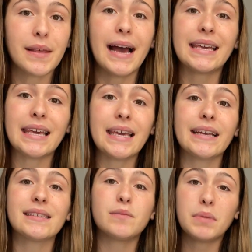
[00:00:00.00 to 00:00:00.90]
that he
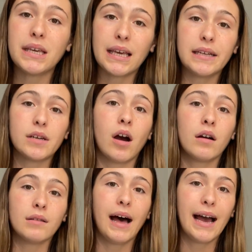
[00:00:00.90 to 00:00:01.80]
can speak into
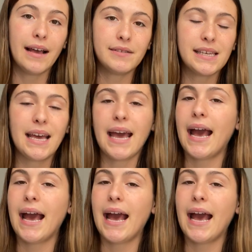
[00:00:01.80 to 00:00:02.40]
our lives.